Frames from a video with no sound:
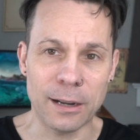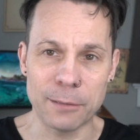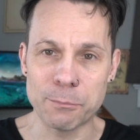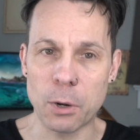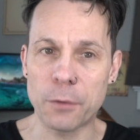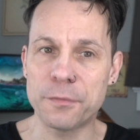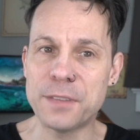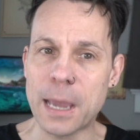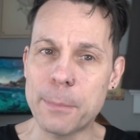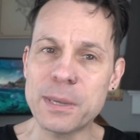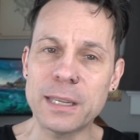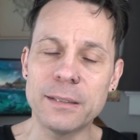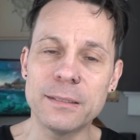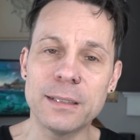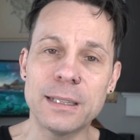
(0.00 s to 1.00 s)
on both
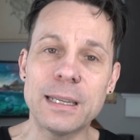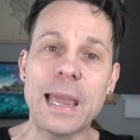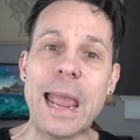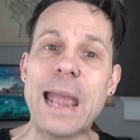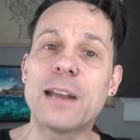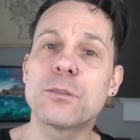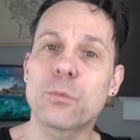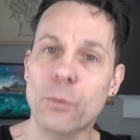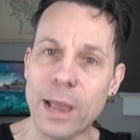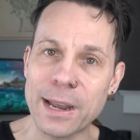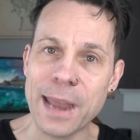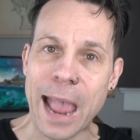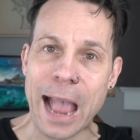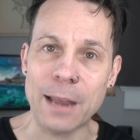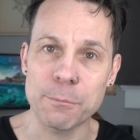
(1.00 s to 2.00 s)
Debian and
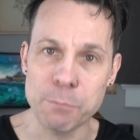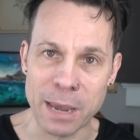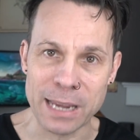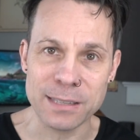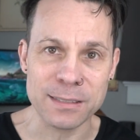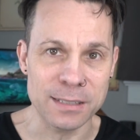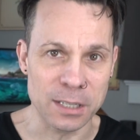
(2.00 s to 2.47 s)
Red Hat based